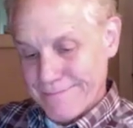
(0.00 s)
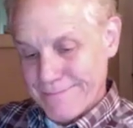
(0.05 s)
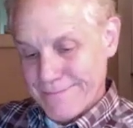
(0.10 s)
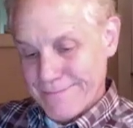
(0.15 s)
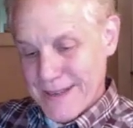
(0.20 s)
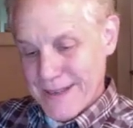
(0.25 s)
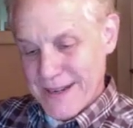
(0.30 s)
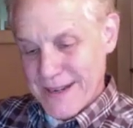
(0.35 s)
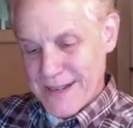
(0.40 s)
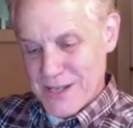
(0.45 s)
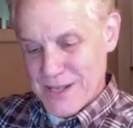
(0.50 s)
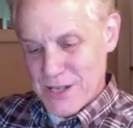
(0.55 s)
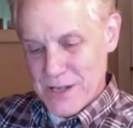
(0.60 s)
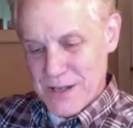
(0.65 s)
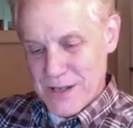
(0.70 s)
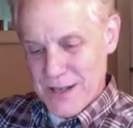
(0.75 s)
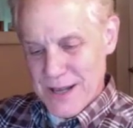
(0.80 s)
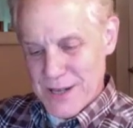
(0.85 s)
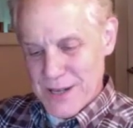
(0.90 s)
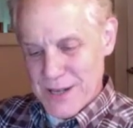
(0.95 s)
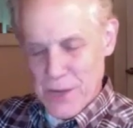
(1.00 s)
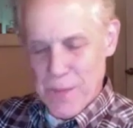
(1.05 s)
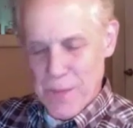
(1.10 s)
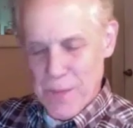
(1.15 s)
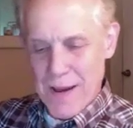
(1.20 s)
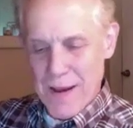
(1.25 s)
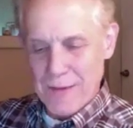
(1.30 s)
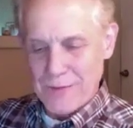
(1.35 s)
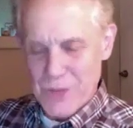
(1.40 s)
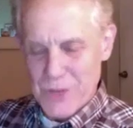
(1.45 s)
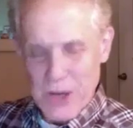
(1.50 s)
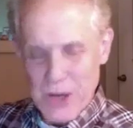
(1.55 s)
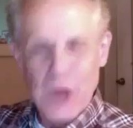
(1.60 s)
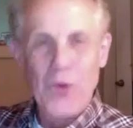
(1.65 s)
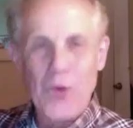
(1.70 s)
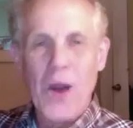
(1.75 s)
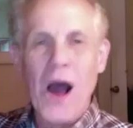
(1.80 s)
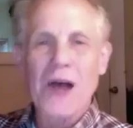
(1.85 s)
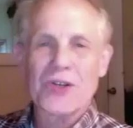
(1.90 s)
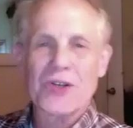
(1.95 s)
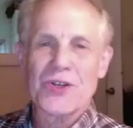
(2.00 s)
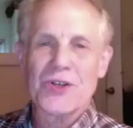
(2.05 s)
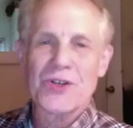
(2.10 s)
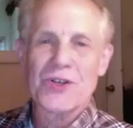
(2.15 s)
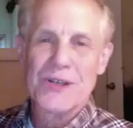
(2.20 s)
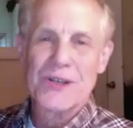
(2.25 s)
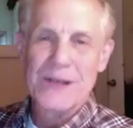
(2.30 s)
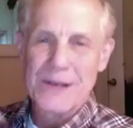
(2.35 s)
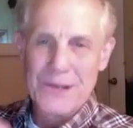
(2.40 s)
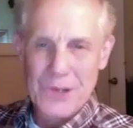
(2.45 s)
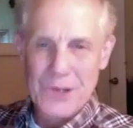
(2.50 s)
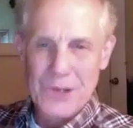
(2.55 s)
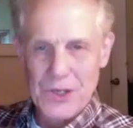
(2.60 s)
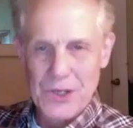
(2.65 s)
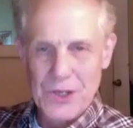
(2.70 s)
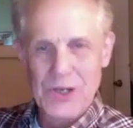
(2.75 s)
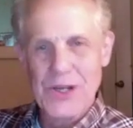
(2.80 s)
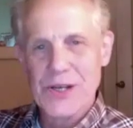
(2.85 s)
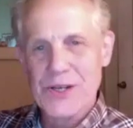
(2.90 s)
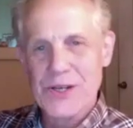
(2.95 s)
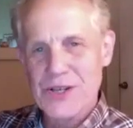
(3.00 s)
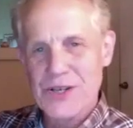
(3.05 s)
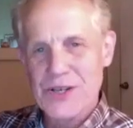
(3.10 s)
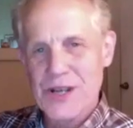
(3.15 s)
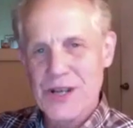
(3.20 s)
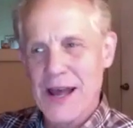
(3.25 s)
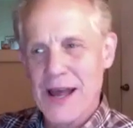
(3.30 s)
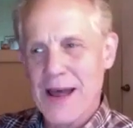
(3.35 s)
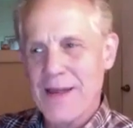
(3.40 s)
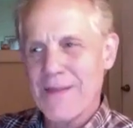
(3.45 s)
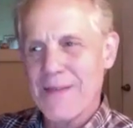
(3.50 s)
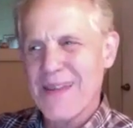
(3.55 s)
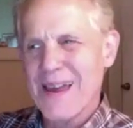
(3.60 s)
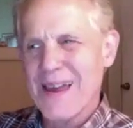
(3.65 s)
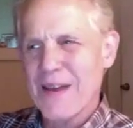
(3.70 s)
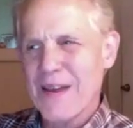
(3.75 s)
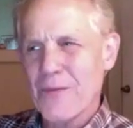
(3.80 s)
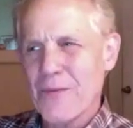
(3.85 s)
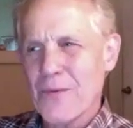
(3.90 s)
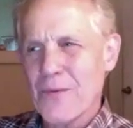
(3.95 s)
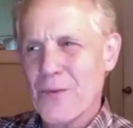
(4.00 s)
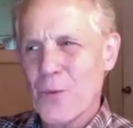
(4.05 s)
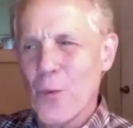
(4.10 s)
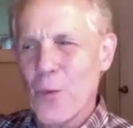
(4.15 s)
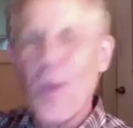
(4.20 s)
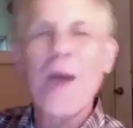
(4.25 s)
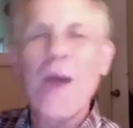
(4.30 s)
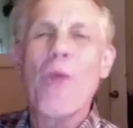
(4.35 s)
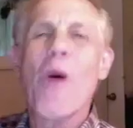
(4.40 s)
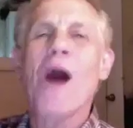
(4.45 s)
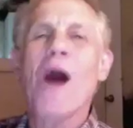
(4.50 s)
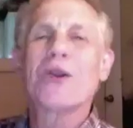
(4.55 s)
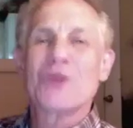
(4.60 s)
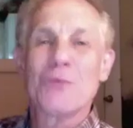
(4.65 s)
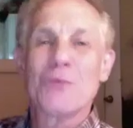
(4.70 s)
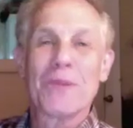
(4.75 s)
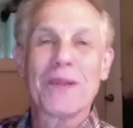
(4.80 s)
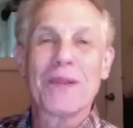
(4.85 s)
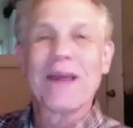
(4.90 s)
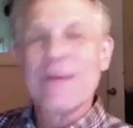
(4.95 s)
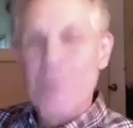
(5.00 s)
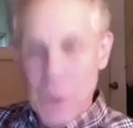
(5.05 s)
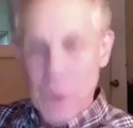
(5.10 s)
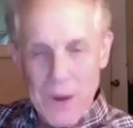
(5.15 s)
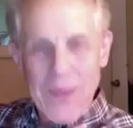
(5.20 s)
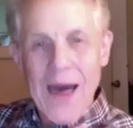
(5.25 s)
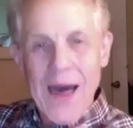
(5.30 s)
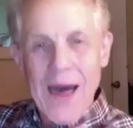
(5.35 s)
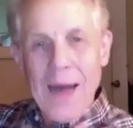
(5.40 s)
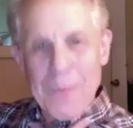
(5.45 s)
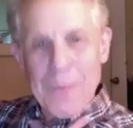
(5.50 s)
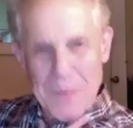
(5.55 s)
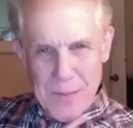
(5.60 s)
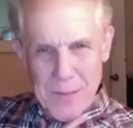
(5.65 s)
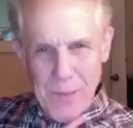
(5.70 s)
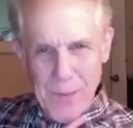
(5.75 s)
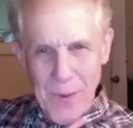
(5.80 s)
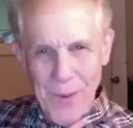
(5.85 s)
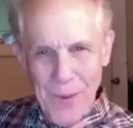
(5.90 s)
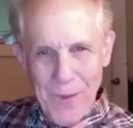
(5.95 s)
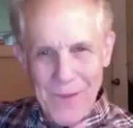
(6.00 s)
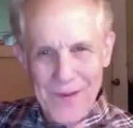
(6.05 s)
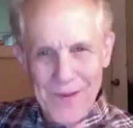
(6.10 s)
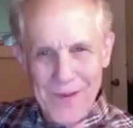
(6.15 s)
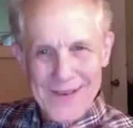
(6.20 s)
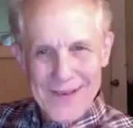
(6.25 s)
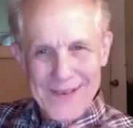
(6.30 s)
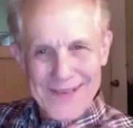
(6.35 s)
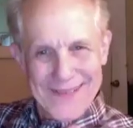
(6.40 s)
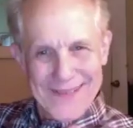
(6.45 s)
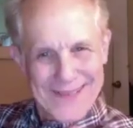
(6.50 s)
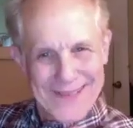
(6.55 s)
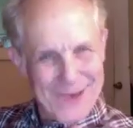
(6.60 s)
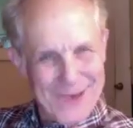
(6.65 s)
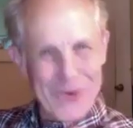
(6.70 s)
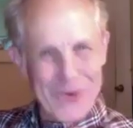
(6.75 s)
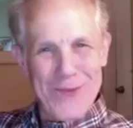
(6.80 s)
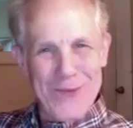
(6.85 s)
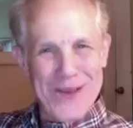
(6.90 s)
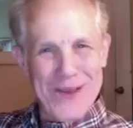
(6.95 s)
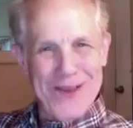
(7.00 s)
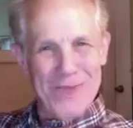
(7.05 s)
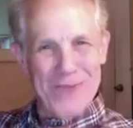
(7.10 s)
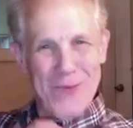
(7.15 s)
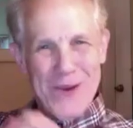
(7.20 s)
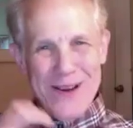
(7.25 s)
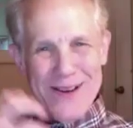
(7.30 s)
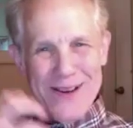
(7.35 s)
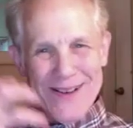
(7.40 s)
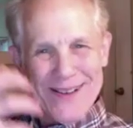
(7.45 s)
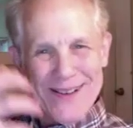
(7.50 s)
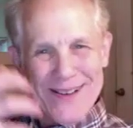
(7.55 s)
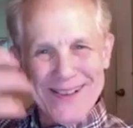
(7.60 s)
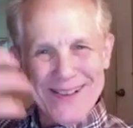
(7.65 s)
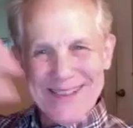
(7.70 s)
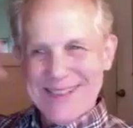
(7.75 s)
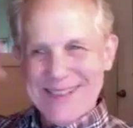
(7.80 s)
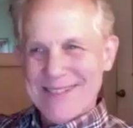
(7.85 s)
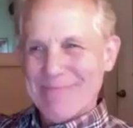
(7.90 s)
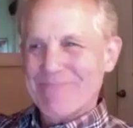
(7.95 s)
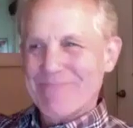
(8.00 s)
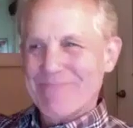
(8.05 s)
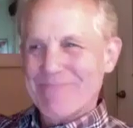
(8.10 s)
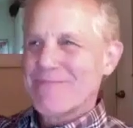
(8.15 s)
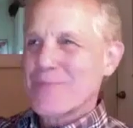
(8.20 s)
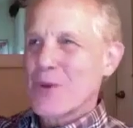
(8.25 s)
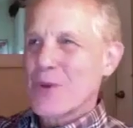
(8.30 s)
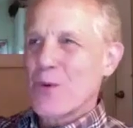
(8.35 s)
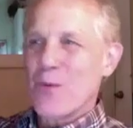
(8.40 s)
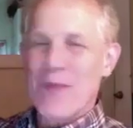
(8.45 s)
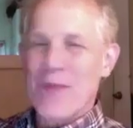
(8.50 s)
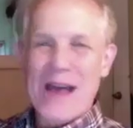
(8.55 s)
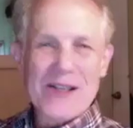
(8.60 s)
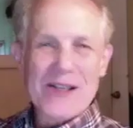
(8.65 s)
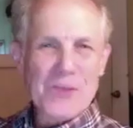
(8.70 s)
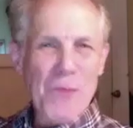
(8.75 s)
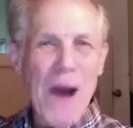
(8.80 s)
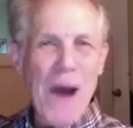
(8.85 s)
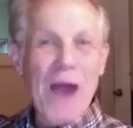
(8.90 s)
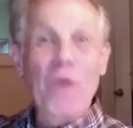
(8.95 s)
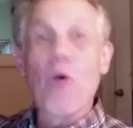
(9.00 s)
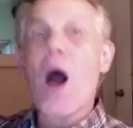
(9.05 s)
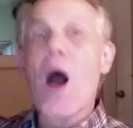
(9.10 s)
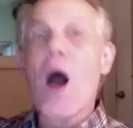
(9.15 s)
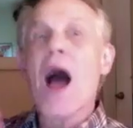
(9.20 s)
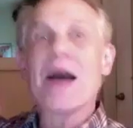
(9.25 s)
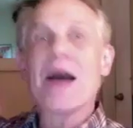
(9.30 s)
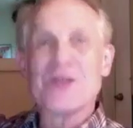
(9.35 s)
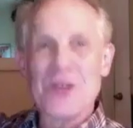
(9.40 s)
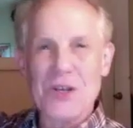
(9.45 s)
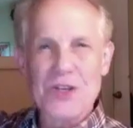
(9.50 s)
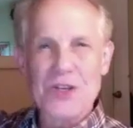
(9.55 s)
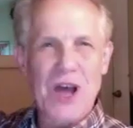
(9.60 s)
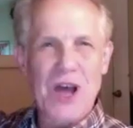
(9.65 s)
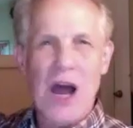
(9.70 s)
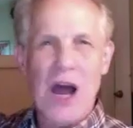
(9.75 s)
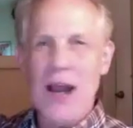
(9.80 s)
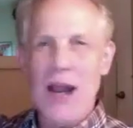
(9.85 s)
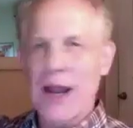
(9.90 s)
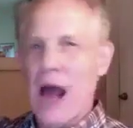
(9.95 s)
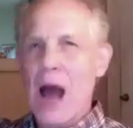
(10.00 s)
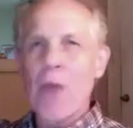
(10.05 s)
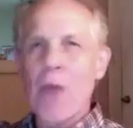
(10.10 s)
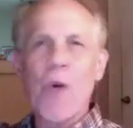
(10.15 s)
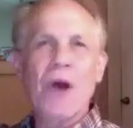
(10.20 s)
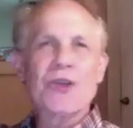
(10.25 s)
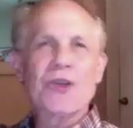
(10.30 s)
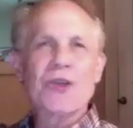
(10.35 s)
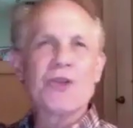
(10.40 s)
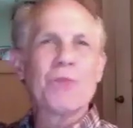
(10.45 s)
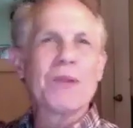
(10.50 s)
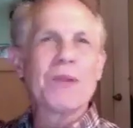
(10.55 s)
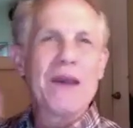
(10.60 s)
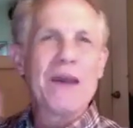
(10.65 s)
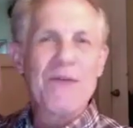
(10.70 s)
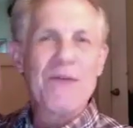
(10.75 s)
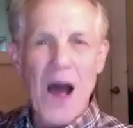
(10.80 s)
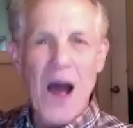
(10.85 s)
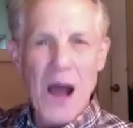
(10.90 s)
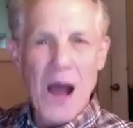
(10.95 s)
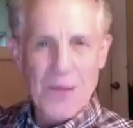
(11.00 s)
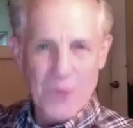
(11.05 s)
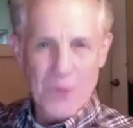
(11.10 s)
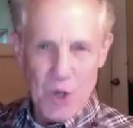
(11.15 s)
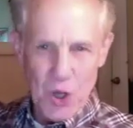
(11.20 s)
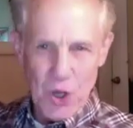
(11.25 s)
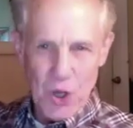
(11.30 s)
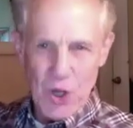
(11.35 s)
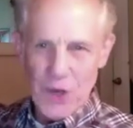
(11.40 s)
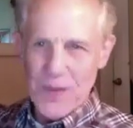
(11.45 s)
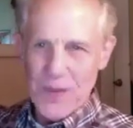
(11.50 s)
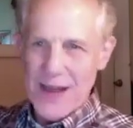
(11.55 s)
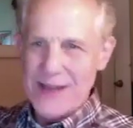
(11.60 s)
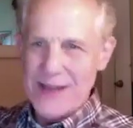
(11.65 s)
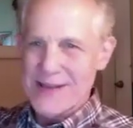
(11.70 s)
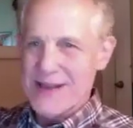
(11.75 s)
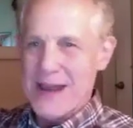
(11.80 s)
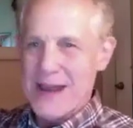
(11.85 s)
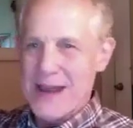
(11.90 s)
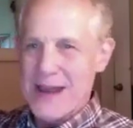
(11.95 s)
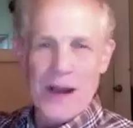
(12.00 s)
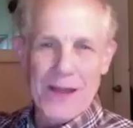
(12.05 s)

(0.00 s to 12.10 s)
that it's about generosity and goodness, and that we want to believe we're that people. Do you know what I mean? That's my rising sign. I want to believe I'm good. That's kind